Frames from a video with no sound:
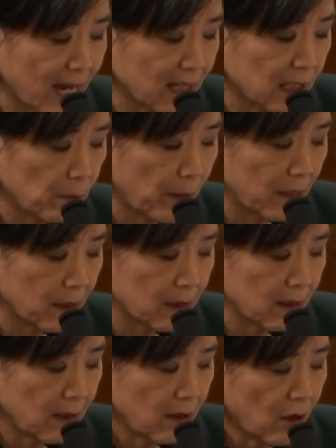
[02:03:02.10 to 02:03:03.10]

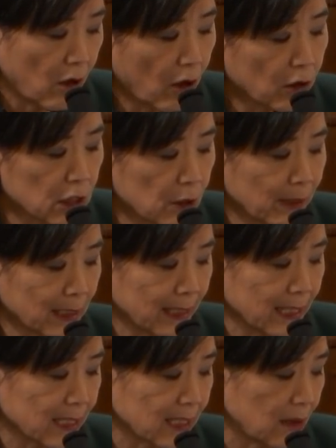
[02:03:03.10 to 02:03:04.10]
taxpayer.
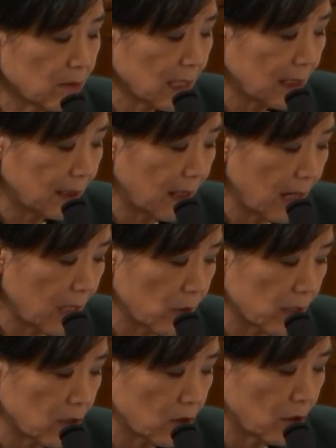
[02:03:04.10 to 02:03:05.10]
Ultimately, it seems that the
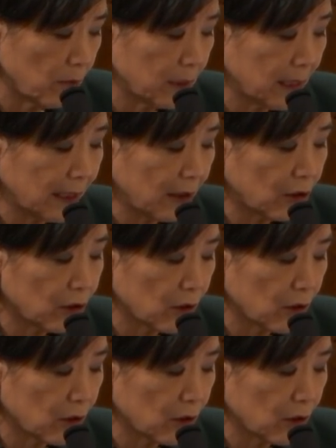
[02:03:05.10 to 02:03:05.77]
IRS determined that they